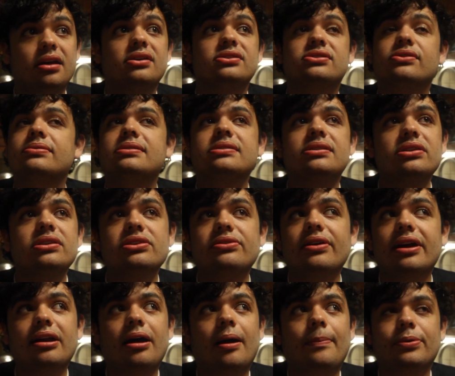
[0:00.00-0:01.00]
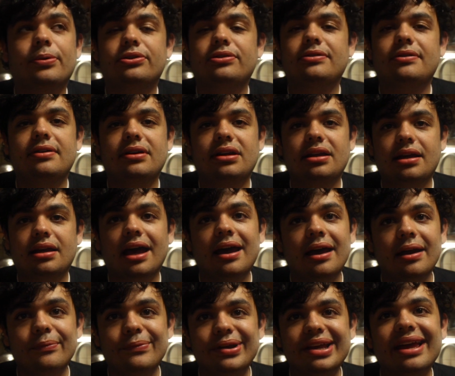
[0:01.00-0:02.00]
So it's such a great opportunity,
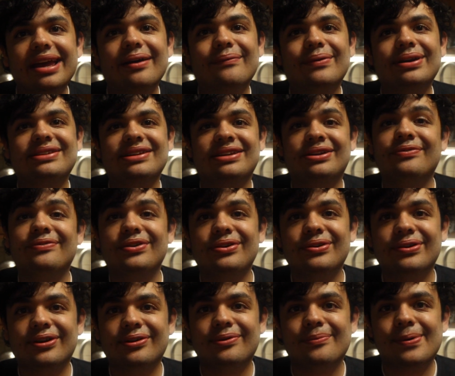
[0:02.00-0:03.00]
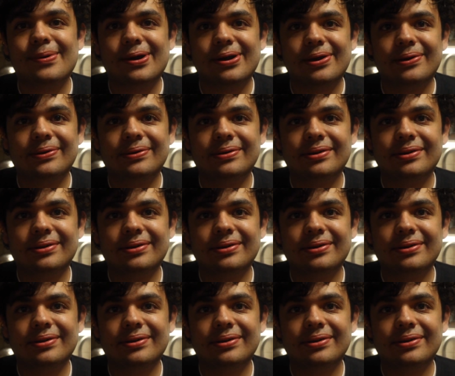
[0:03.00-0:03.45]
and we can't wait to interview her tomorrow.